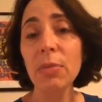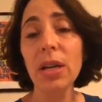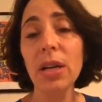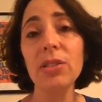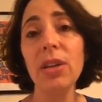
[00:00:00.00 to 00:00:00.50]

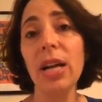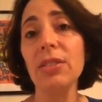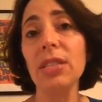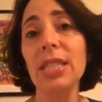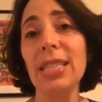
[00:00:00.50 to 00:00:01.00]
because you're
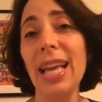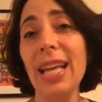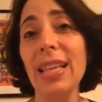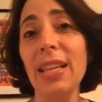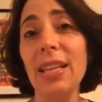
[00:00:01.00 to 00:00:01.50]
actually
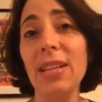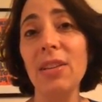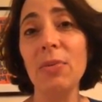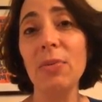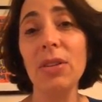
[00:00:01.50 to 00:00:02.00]
saying
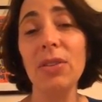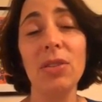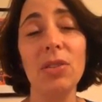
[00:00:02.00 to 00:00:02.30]
that,